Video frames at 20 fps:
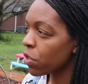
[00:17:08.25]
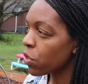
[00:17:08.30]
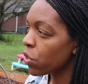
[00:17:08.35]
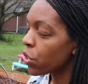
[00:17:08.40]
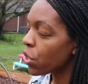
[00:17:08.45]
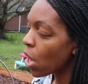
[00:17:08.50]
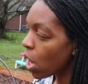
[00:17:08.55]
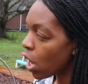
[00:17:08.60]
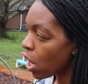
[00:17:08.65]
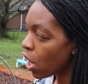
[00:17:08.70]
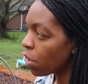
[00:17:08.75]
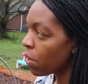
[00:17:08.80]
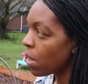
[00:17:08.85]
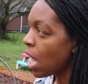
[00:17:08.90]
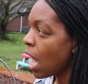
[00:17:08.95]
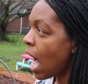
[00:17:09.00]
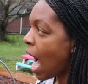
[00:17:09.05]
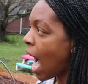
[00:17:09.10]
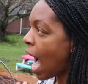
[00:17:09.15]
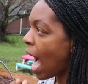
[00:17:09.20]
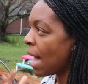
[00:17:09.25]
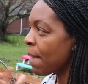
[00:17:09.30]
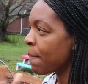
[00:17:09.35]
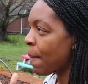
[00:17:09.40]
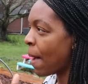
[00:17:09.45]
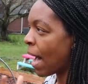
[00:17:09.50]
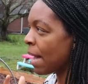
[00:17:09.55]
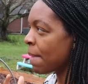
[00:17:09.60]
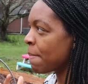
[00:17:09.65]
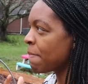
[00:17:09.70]
So
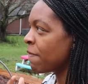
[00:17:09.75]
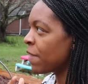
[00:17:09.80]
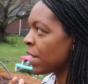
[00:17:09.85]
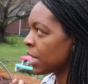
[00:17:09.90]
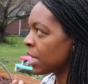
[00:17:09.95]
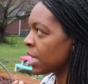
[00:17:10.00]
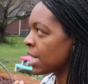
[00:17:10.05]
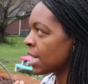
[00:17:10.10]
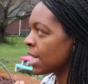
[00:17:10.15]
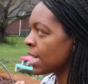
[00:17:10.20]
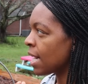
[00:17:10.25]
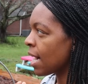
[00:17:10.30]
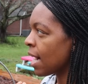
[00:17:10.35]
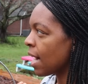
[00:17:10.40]
I'm very,